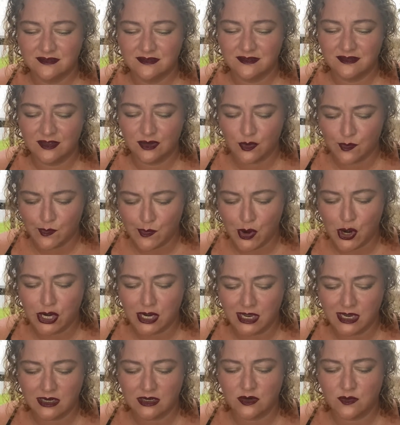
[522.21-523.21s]
that are
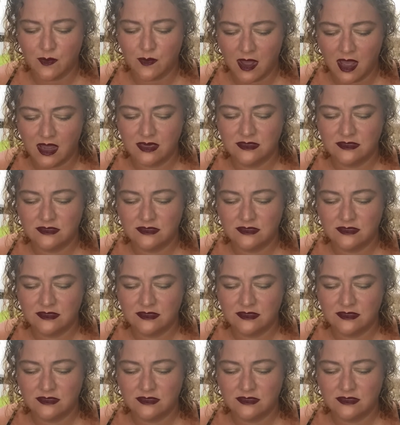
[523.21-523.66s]
burning in your mind.